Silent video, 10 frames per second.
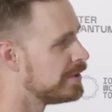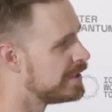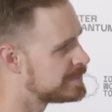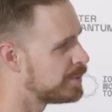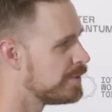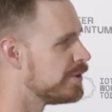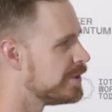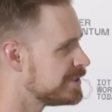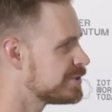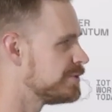art. It's part of our
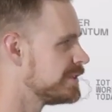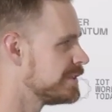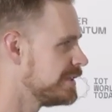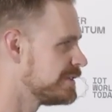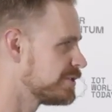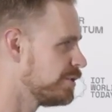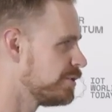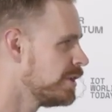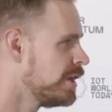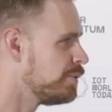history. And
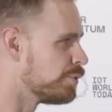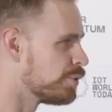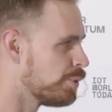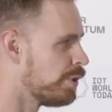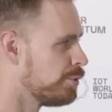so we really